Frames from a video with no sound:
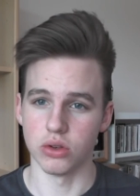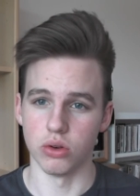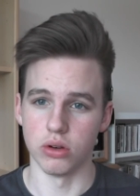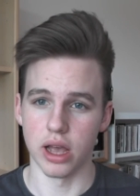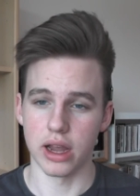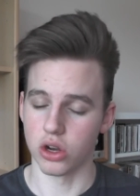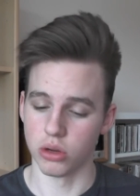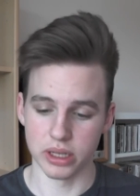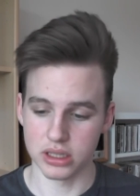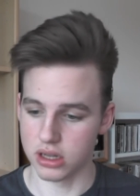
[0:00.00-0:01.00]
or
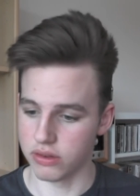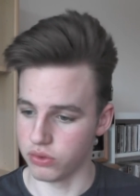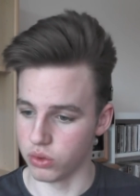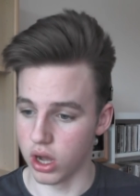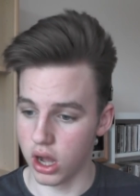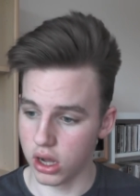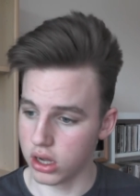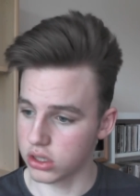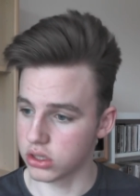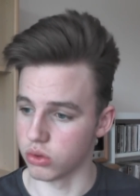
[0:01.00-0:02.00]
economic stuff or
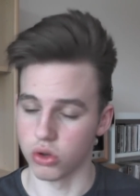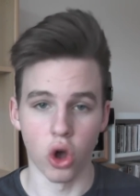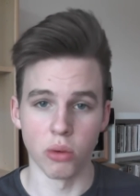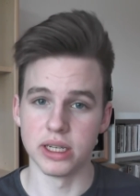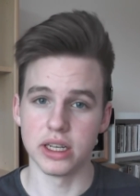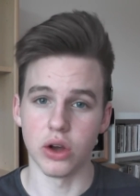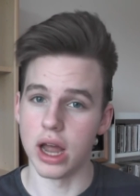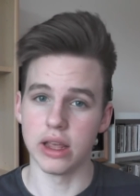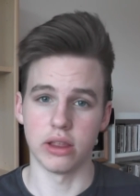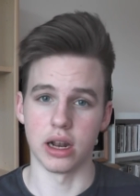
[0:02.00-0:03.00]
art or comedy or
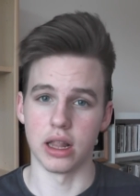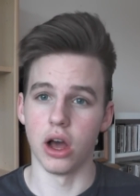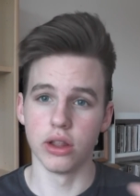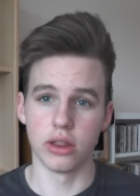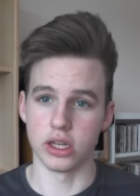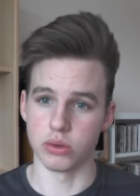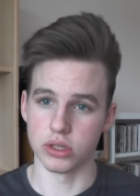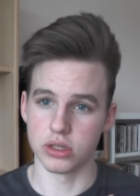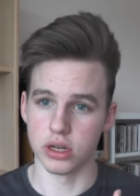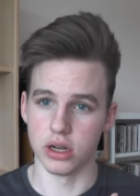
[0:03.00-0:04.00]
anything like that, other things
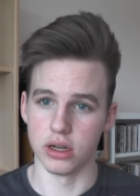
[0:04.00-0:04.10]
which